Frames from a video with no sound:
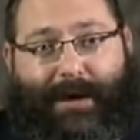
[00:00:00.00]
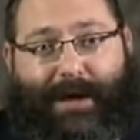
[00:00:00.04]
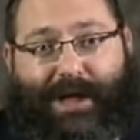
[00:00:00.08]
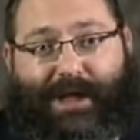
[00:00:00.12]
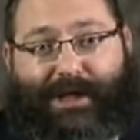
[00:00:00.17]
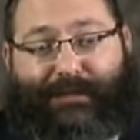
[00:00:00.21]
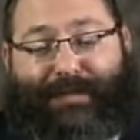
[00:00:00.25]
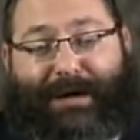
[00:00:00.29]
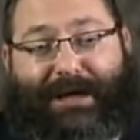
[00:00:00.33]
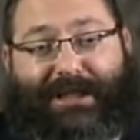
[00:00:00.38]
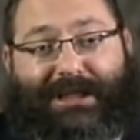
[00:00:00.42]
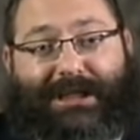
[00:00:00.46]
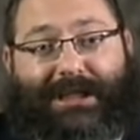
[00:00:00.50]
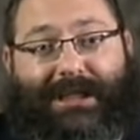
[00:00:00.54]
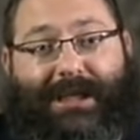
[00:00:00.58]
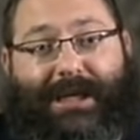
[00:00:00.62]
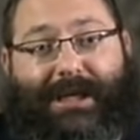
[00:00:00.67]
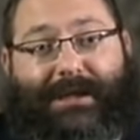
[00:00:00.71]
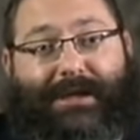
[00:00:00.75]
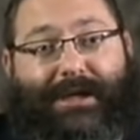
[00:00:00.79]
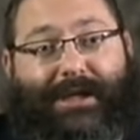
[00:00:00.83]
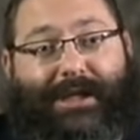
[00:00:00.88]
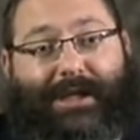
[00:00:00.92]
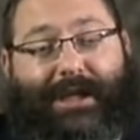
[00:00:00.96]
Especially
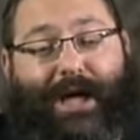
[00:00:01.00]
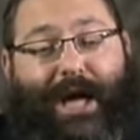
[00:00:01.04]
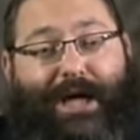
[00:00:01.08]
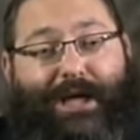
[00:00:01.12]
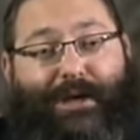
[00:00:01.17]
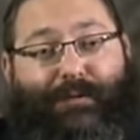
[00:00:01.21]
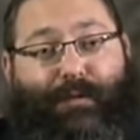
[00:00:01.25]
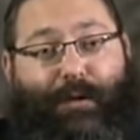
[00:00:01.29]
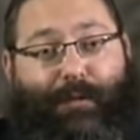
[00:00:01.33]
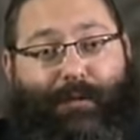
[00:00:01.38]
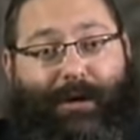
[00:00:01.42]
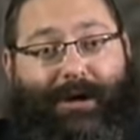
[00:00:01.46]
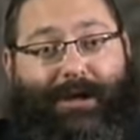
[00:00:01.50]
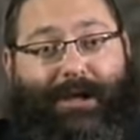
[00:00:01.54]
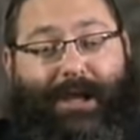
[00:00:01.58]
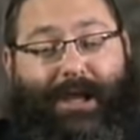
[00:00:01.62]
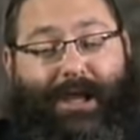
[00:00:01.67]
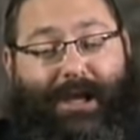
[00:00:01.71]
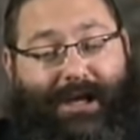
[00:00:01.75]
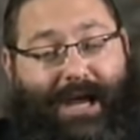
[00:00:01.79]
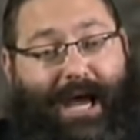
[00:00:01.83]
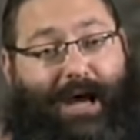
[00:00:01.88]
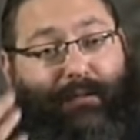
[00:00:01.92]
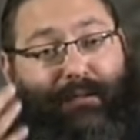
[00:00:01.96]
in this case when we're
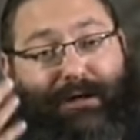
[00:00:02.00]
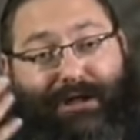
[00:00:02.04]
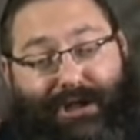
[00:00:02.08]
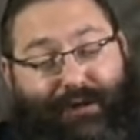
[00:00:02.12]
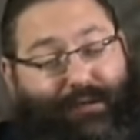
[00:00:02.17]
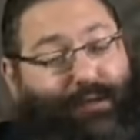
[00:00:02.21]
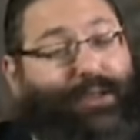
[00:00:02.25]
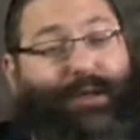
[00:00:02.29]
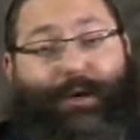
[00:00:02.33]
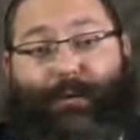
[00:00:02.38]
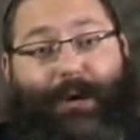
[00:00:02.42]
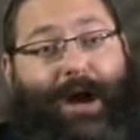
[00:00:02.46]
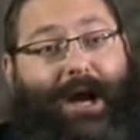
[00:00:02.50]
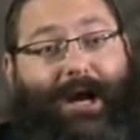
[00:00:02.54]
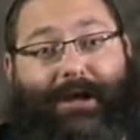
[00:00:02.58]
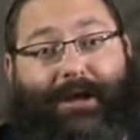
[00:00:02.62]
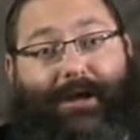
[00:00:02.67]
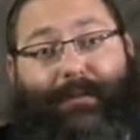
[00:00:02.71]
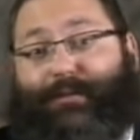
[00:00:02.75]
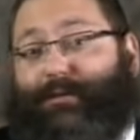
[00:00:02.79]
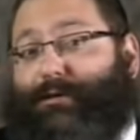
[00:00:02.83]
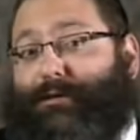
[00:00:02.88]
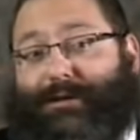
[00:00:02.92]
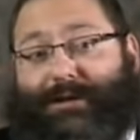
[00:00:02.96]
dealing not just with a
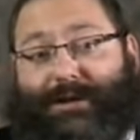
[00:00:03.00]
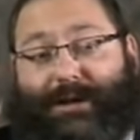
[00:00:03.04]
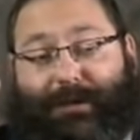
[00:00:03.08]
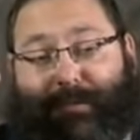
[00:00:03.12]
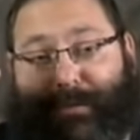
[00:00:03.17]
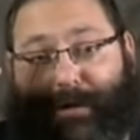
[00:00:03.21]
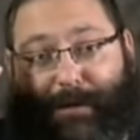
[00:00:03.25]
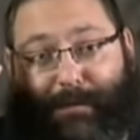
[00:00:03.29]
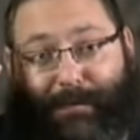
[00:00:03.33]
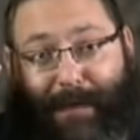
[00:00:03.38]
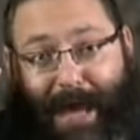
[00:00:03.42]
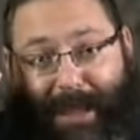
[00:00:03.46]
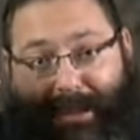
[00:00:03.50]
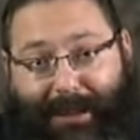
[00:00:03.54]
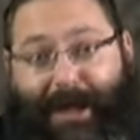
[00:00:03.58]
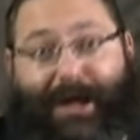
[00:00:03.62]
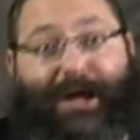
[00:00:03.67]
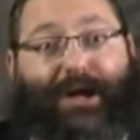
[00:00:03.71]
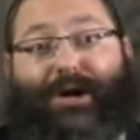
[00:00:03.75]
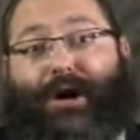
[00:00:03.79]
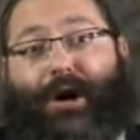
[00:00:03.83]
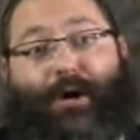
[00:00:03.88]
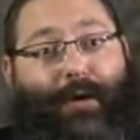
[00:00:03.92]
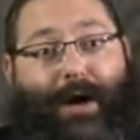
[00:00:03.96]
regular person, but a man
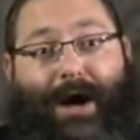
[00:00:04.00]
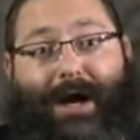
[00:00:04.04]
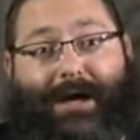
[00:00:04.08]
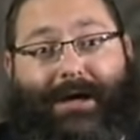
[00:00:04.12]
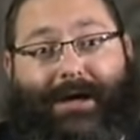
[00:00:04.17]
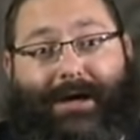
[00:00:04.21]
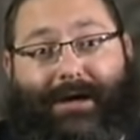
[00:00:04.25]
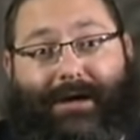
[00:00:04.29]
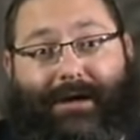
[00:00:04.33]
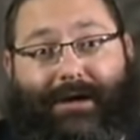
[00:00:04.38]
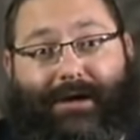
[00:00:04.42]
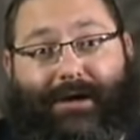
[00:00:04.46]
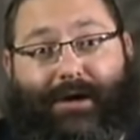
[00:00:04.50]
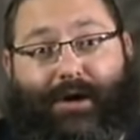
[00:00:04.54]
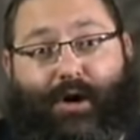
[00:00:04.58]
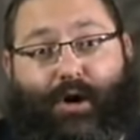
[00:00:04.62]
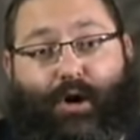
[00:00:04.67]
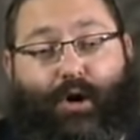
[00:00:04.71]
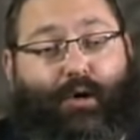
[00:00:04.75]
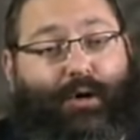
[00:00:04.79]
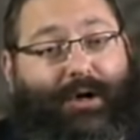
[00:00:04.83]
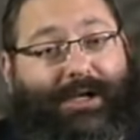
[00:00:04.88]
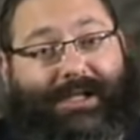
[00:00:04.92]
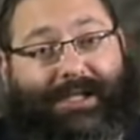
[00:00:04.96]
like Noah,
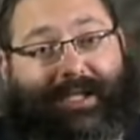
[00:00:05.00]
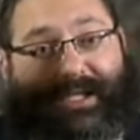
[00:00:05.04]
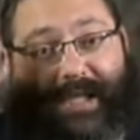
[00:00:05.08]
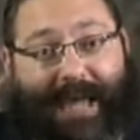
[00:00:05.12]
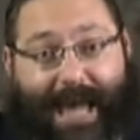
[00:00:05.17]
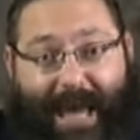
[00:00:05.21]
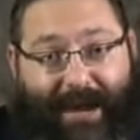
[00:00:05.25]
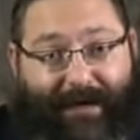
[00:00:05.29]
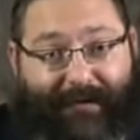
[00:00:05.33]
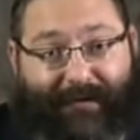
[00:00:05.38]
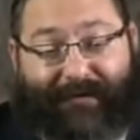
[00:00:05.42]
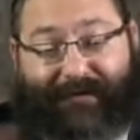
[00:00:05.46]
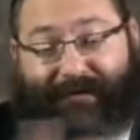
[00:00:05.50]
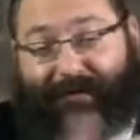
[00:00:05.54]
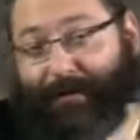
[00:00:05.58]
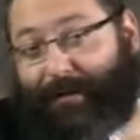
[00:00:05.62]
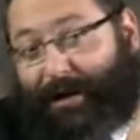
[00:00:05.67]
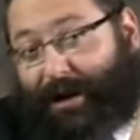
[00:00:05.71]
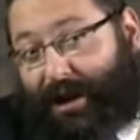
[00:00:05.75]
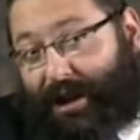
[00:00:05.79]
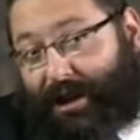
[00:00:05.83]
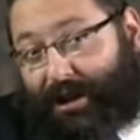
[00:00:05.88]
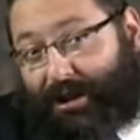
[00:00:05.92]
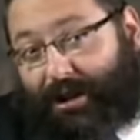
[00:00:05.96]
who is saved from
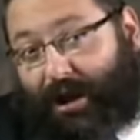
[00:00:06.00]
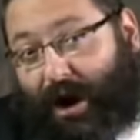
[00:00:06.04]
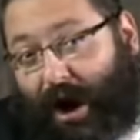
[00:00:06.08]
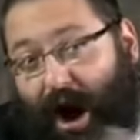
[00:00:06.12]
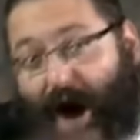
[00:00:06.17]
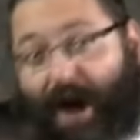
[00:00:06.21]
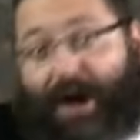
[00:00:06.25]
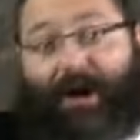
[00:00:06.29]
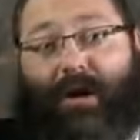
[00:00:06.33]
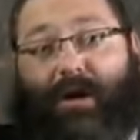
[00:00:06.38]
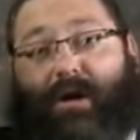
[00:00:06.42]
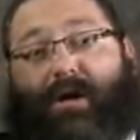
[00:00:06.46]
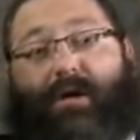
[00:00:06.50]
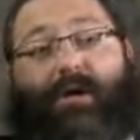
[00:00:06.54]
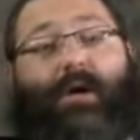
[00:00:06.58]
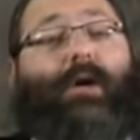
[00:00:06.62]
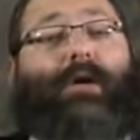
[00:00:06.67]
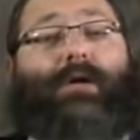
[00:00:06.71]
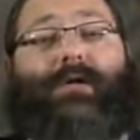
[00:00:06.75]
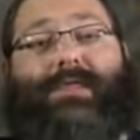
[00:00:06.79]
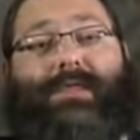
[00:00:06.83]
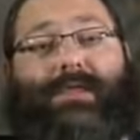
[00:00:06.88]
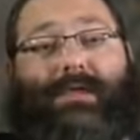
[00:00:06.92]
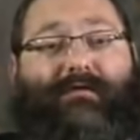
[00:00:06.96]
an entire
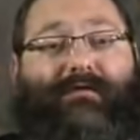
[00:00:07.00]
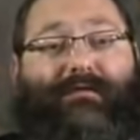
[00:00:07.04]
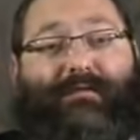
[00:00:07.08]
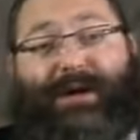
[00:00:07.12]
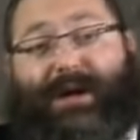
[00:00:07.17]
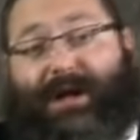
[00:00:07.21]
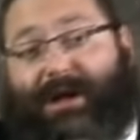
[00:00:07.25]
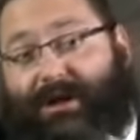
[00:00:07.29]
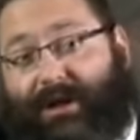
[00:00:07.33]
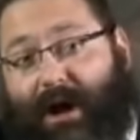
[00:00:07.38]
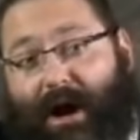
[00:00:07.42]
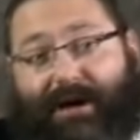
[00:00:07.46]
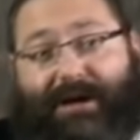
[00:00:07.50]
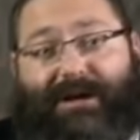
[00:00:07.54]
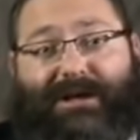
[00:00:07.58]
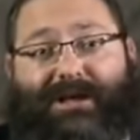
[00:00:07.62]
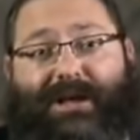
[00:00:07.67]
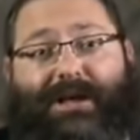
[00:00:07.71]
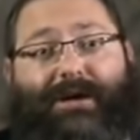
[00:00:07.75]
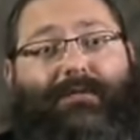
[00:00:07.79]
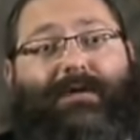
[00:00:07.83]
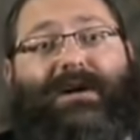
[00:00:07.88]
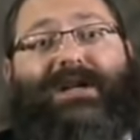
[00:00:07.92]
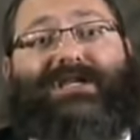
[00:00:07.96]
earth, from an entire
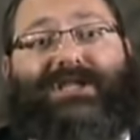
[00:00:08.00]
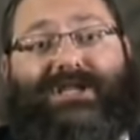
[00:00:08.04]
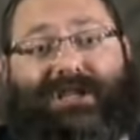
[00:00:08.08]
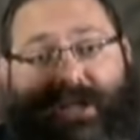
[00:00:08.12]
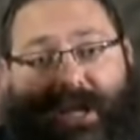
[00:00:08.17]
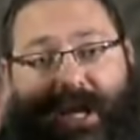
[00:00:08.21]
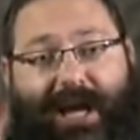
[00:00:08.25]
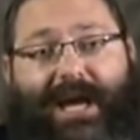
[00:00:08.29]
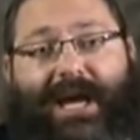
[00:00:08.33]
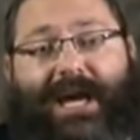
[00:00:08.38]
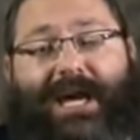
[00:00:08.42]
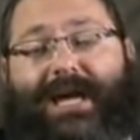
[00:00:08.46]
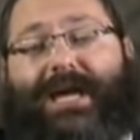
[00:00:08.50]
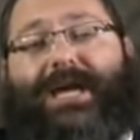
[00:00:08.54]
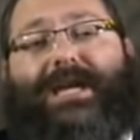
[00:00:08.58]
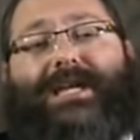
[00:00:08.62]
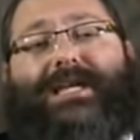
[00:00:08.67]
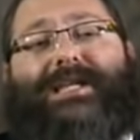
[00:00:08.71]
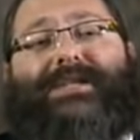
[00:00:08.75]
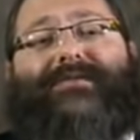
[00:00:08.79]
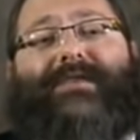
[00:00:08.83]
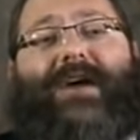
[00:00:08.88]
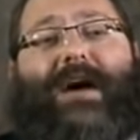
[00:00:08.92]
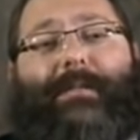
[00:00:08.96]
generation. He and
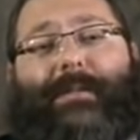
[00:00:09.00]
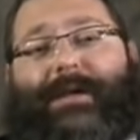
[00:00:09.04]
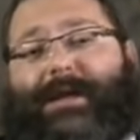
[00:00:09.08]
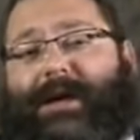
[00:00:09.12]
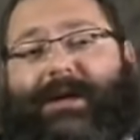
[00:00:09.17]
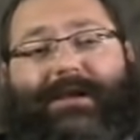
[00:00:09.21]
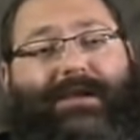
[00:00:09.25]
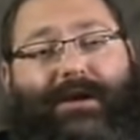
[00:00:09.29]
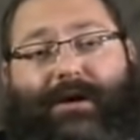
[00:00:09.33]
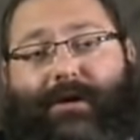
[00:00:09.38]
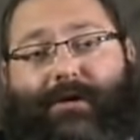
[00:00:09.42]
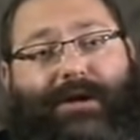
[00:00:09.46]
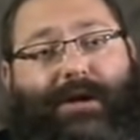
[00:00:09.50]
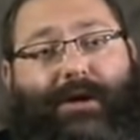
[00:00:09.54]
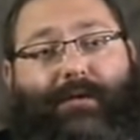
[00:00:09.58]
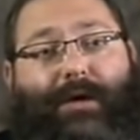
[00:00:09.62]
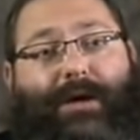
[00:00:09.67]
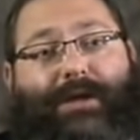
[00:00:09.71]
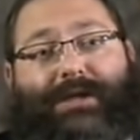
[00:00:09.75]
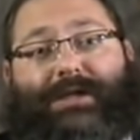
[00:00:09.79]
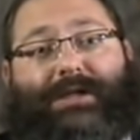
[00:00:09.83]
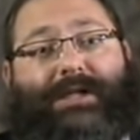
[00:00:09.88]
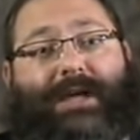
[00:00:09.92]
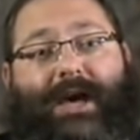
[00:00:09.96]
his family are the only
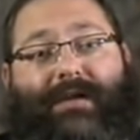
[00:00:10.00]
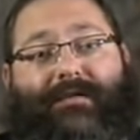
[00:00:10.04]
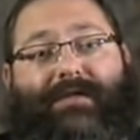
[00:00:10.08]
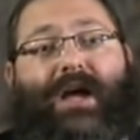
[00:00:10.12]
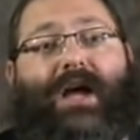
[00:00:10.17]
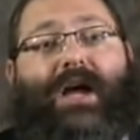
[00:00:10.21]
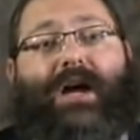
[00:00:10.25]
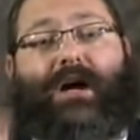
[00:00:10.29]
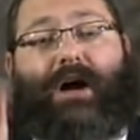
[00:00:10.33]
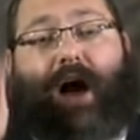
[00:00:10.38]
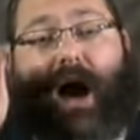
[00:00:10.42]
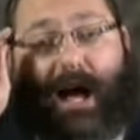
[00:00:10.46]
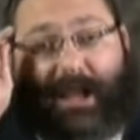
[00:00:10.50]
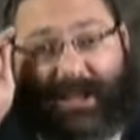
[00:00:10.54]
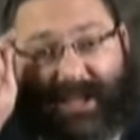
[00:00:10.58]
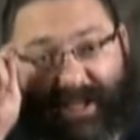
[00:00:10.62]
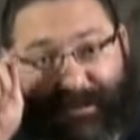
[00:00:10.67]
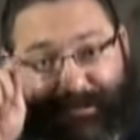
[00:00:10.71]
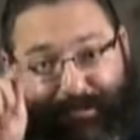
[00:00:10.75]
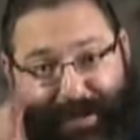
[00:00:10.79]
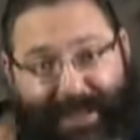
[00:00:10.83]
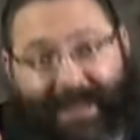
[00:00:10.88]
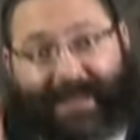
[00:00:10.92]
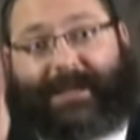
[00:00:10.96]
ones saved. God
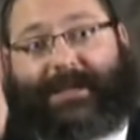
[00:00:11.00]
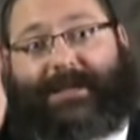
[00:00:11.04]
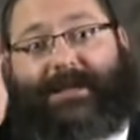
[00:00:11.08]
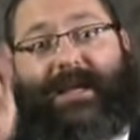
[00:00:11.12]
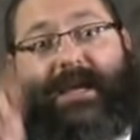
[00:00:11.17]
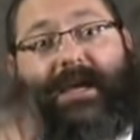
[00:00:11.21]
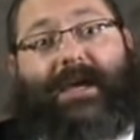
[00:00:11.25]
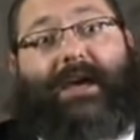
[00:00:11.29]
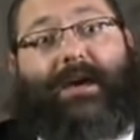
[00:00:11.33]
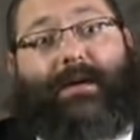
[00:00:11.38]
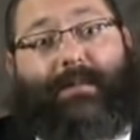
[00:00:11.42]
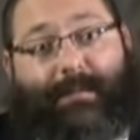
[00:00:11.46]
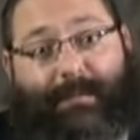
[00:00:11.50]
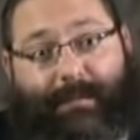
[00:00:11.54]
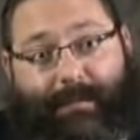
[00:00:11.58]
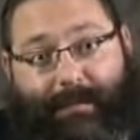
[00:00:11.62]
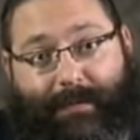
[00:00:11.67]
speaks to him.